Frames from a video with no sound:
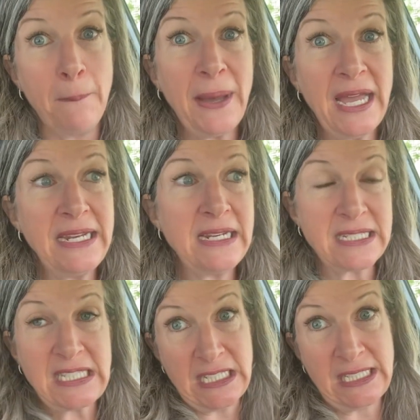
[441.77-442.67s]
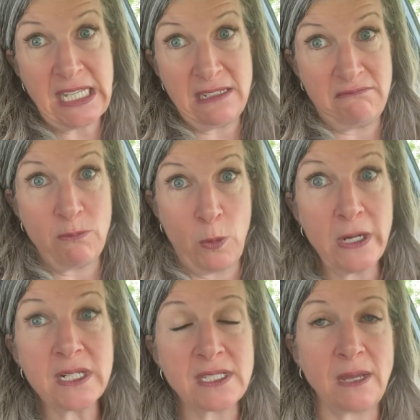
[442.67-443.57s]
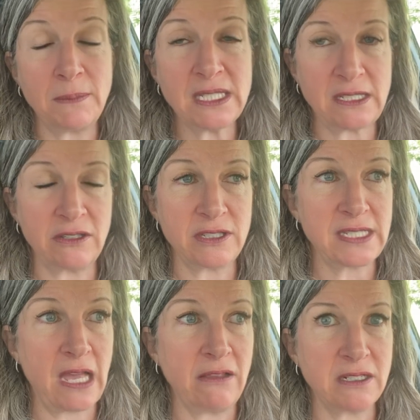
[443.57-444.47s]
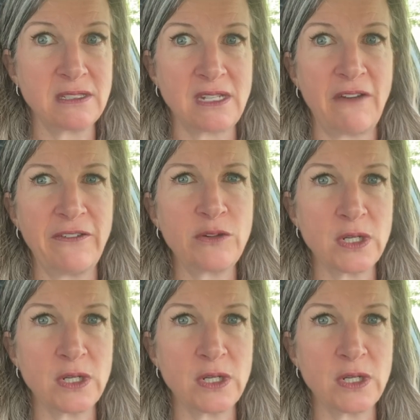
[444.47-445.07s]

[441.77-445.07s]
but since it works on musculoskeletal stuff of